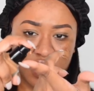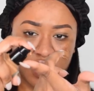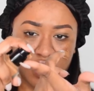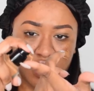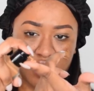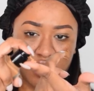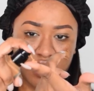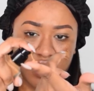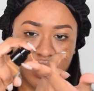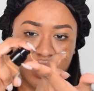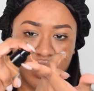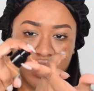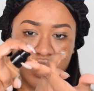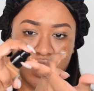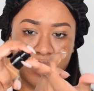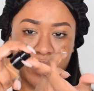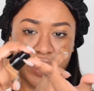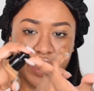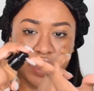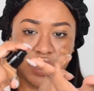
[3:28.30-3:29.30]
Okay,
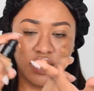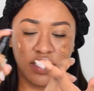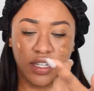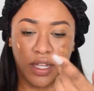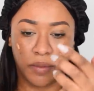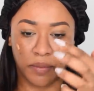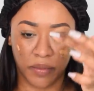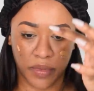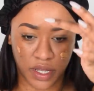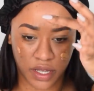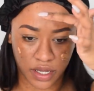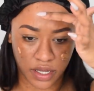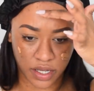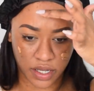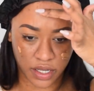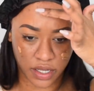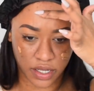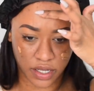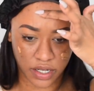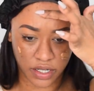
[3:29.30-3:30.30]
yeah, we're getting some.
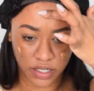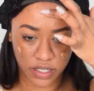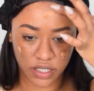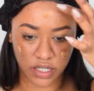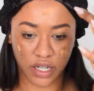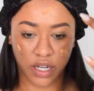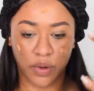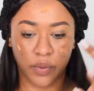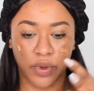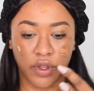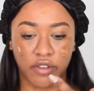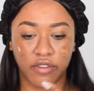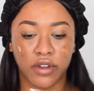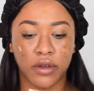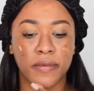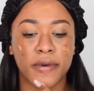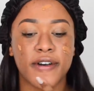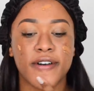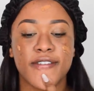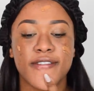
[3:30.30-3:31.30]
Gonna start with
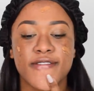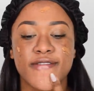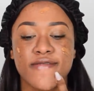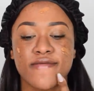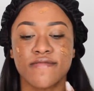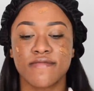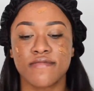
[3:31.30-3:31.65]
about